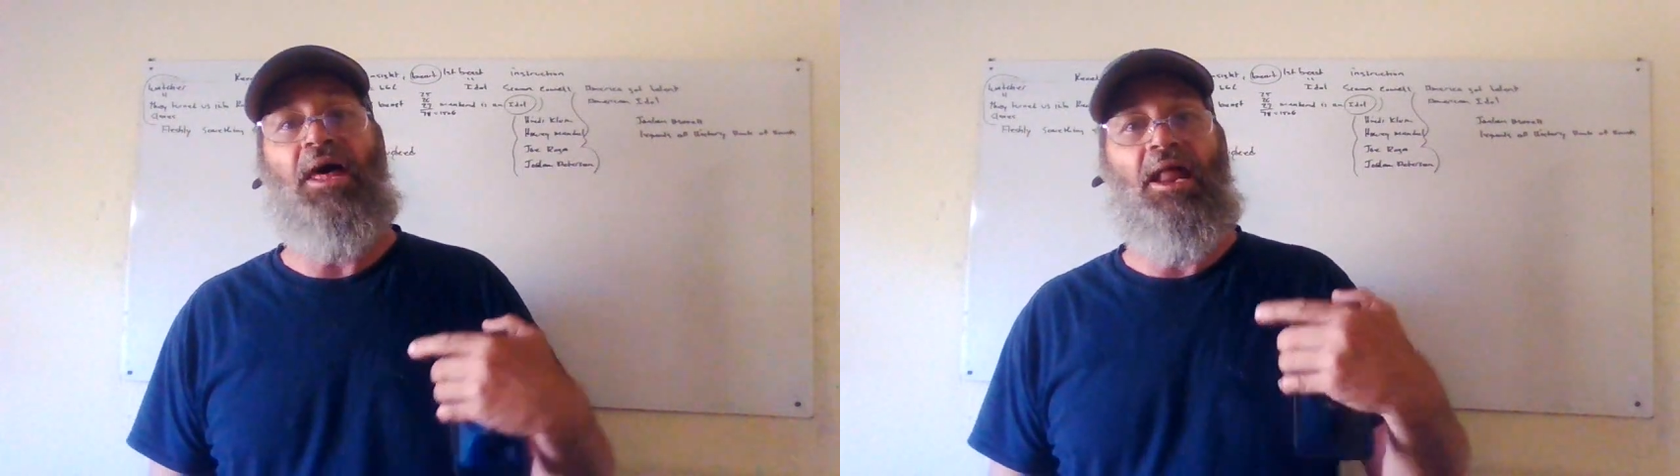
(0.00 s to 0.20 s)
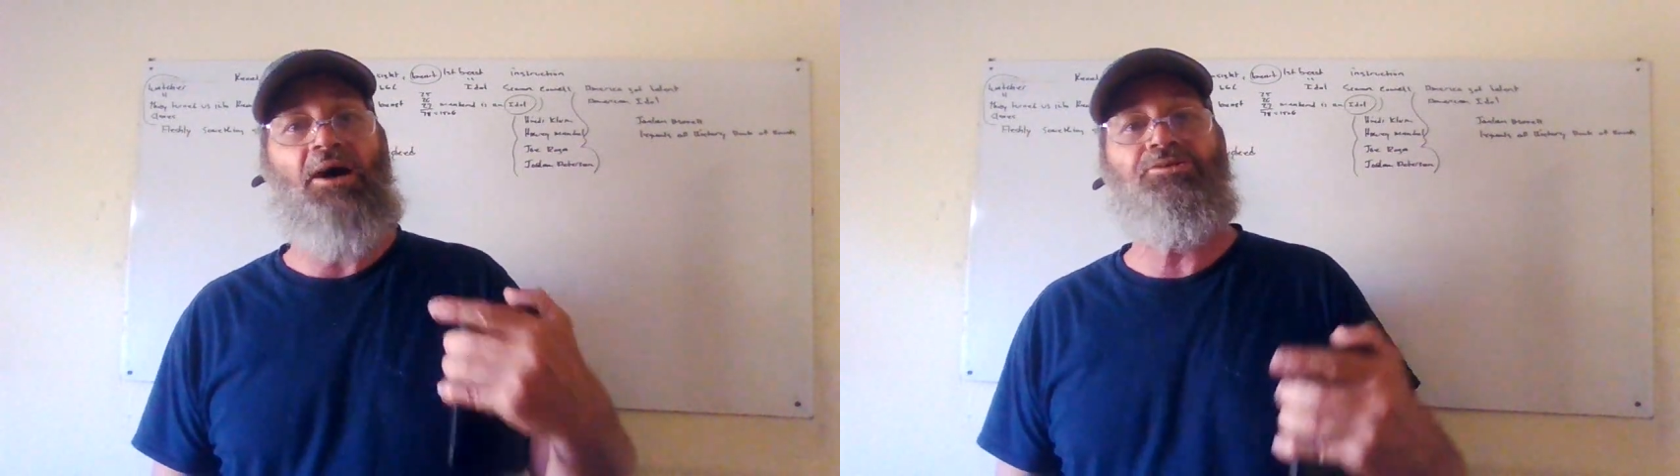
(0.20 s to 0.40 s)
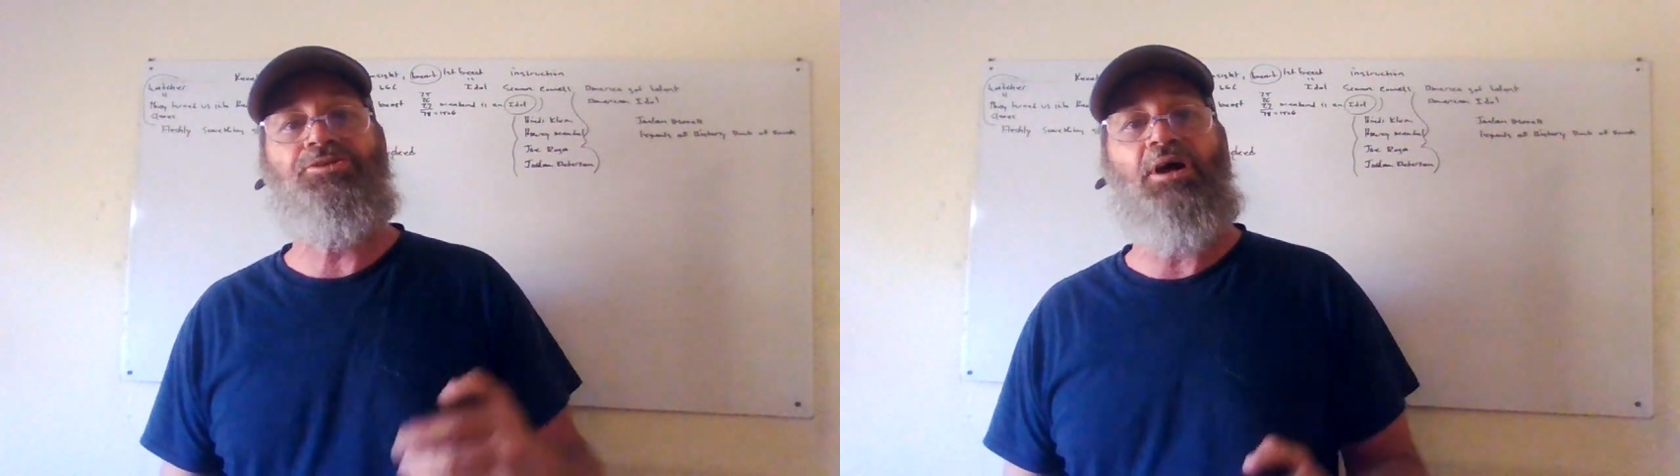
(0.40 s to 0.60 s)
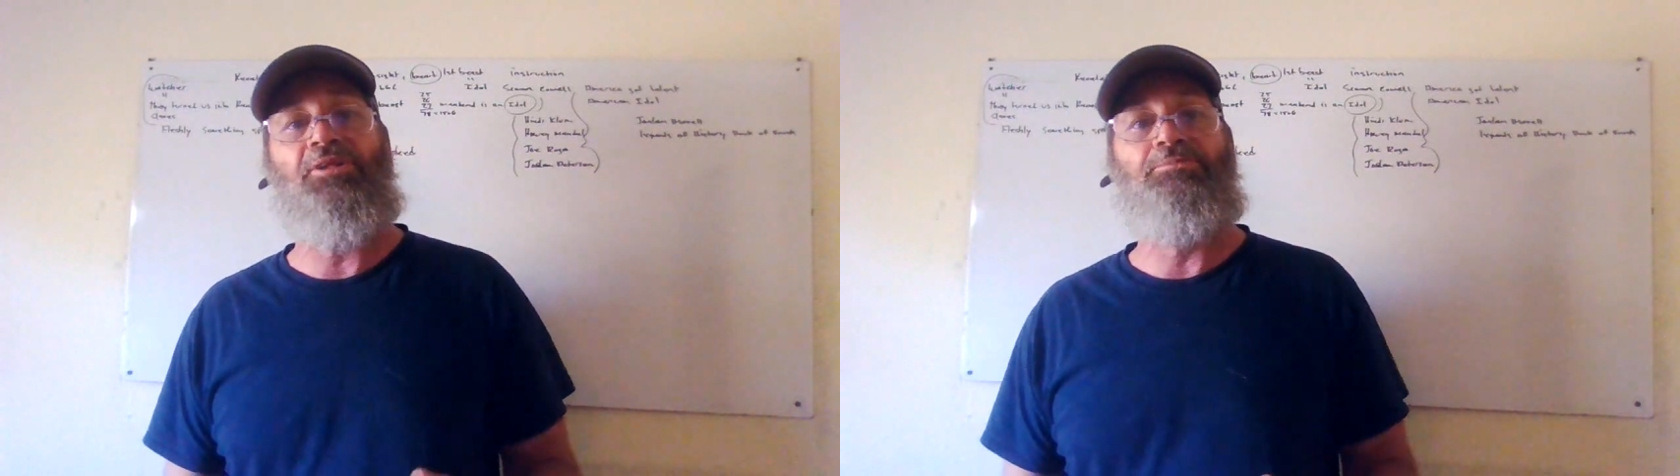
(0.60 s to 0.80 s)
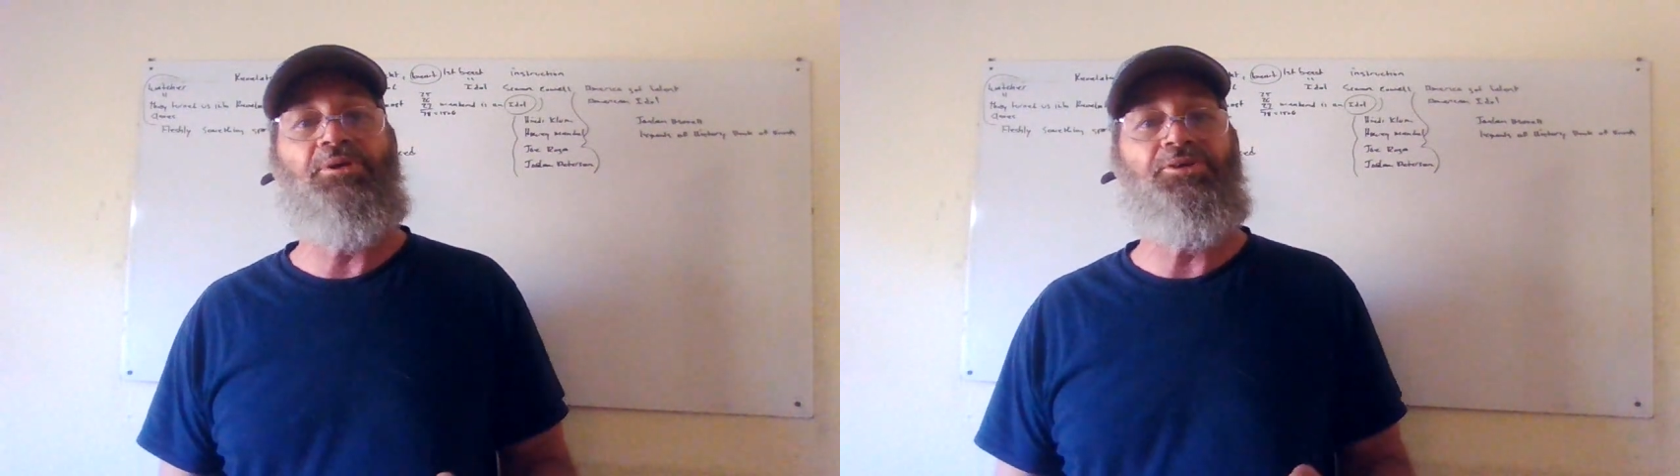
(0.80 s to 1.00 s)
and I was around
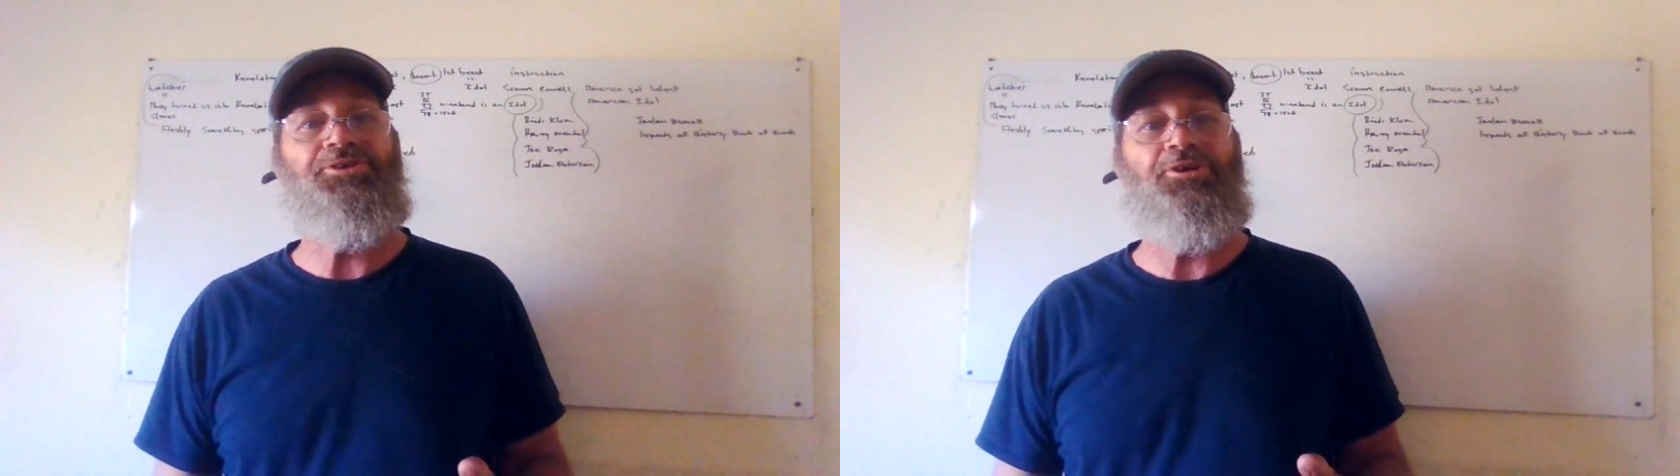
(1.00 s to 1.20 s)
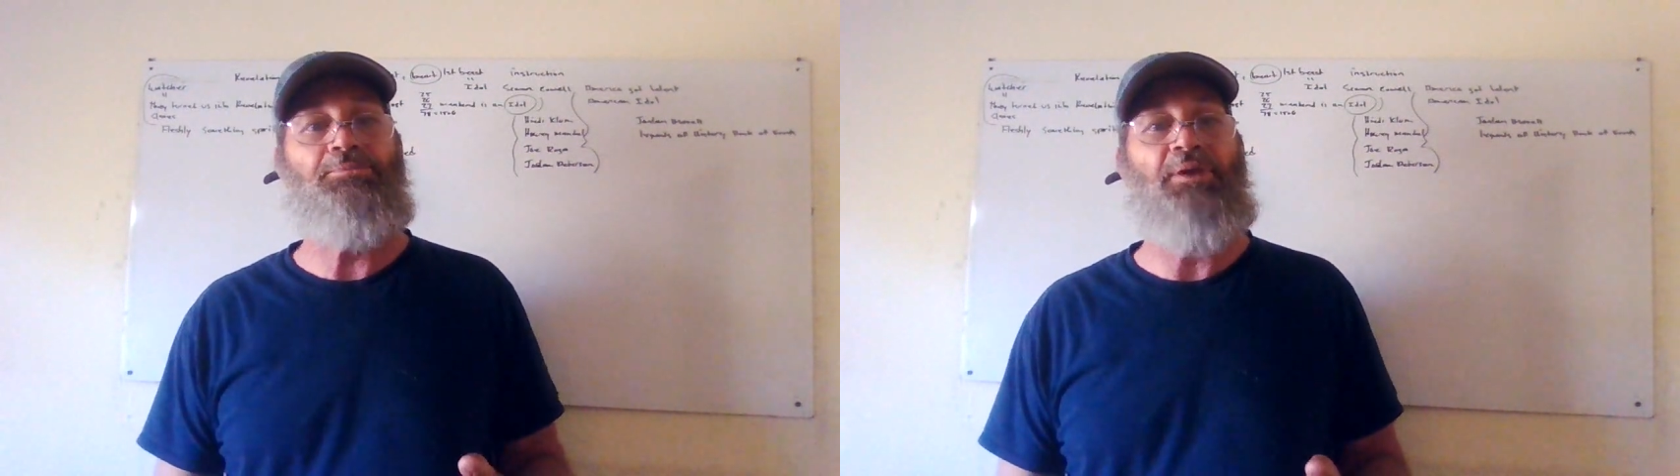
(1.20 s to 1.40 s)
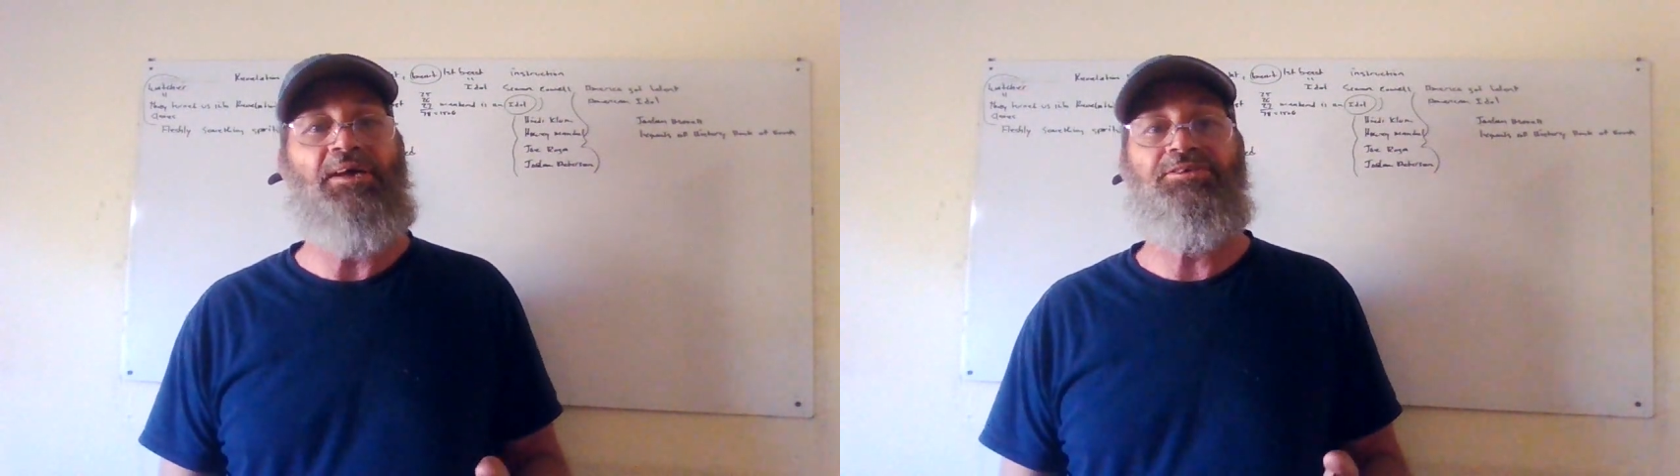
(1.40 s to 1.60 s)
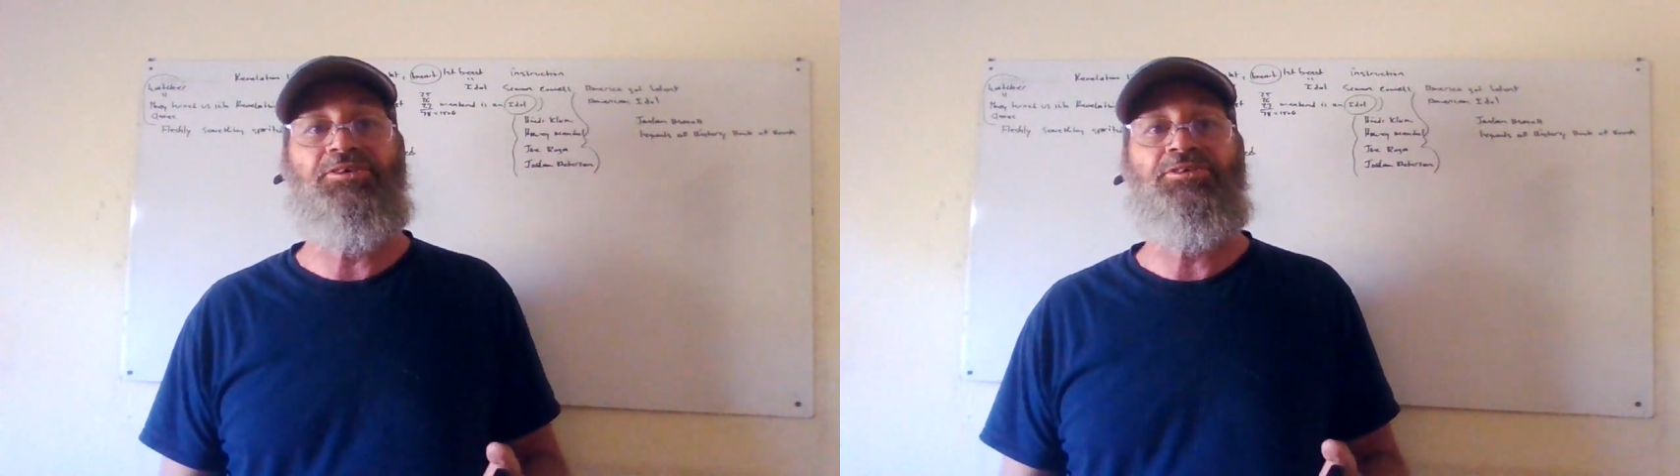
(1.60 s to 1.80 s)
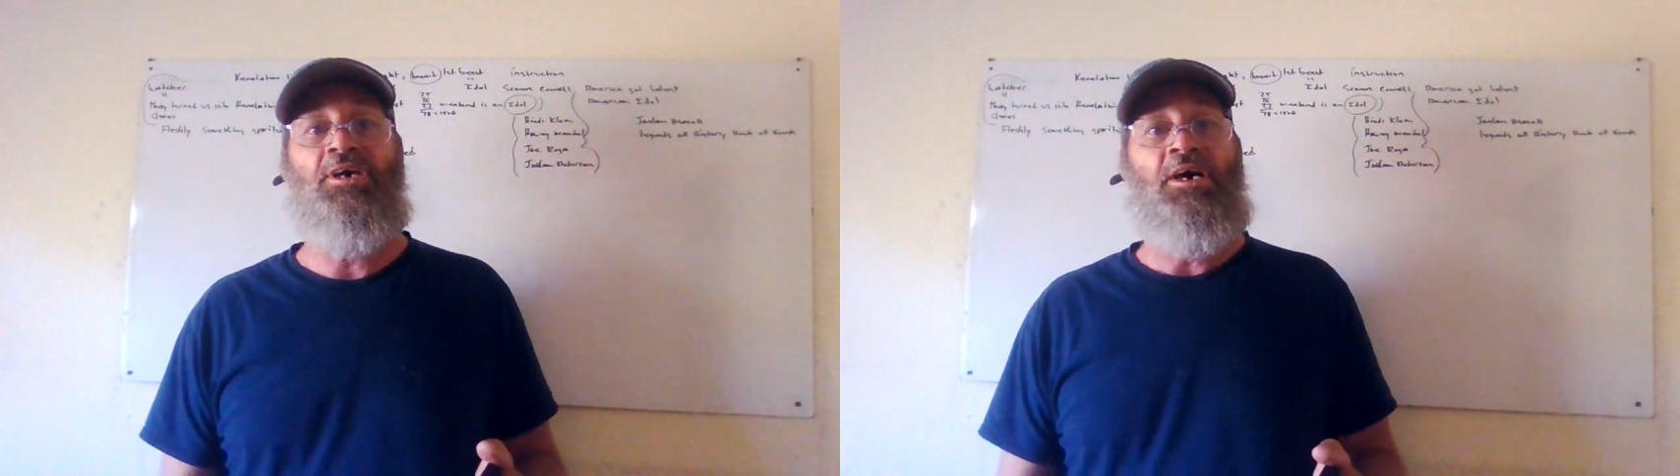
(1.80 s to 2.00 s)
the military
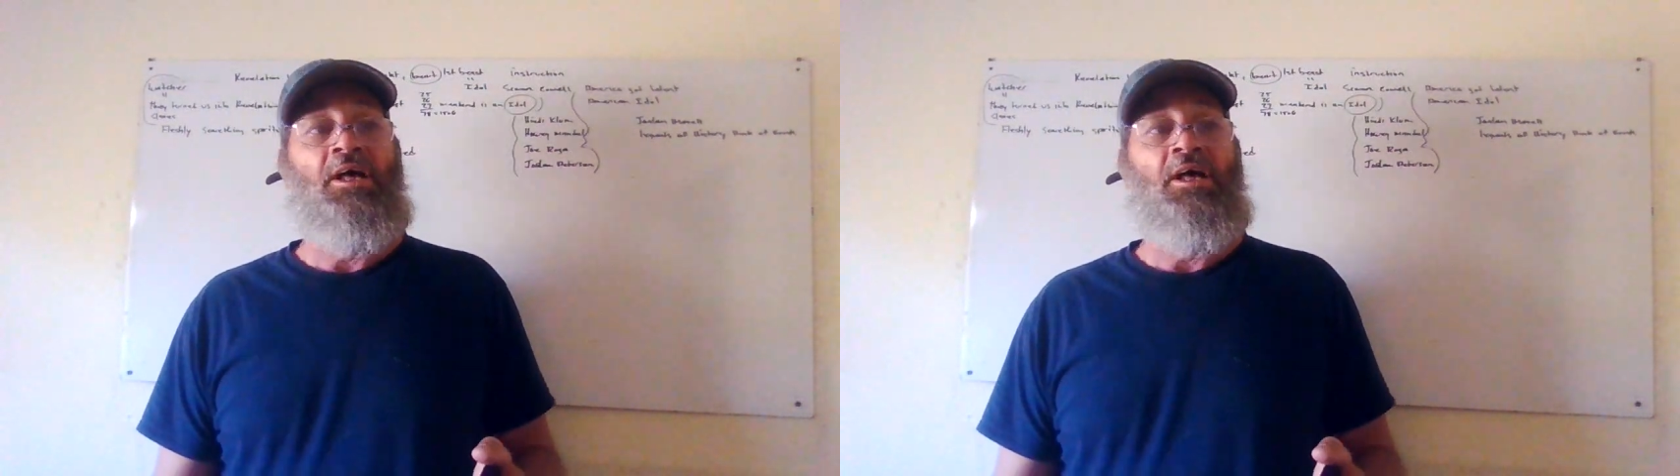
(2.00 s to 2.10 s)
bases,